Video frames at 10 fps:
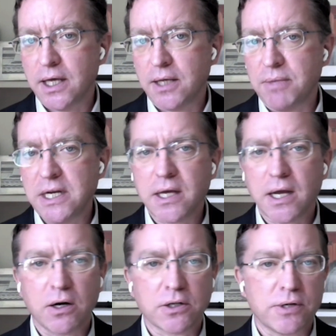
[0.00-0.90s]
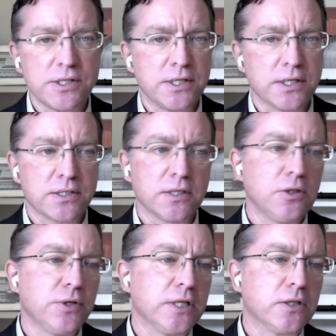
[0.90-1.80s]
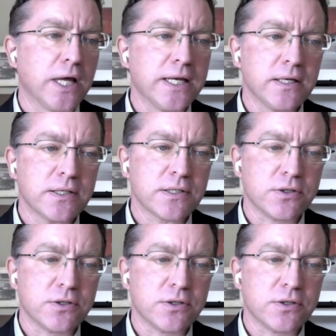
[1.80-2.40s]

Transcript: in many characteristics, including lightness,